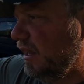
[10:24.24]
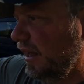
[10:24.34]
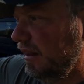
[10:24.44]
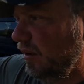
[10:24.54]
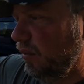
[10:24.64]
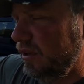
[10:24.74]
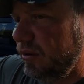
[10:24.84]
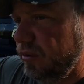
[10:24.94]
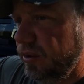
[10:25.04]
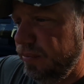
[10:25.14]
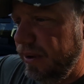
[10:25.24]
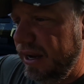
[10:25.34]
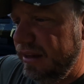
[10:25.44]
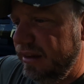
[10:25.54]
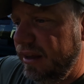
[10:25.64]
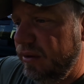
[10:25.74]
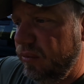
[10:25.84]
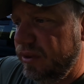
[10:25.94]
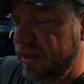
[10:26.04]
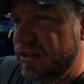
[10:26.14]
And then when you combine that
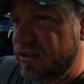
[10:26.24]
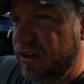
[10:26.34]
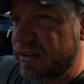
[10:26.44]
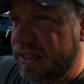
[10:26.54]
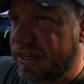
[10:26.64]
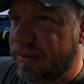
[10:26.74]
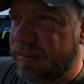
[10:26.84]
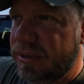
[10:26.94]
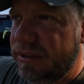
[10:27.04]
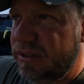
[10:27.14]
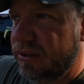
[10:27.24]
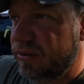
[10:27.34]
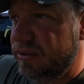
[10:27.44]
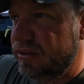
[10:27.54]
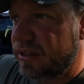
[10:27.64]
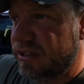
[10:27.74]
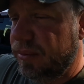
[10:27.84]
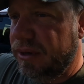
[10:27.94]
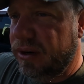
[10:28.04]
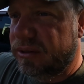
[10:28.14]
with the install time, you know, it took us a
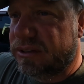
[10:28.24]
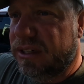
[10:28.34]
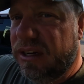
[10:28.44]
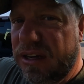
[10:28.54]
couple hours.